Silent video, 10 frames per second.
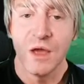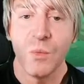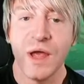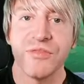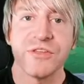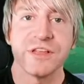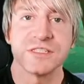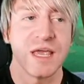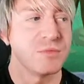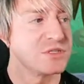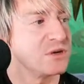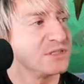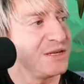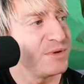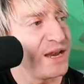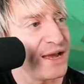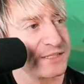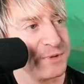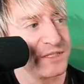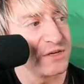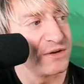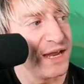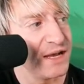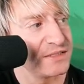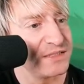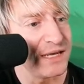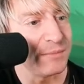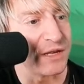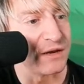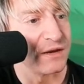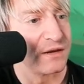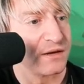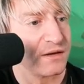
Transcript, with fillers: Wait, I thought this game was called Demon X, but it's called X Demon.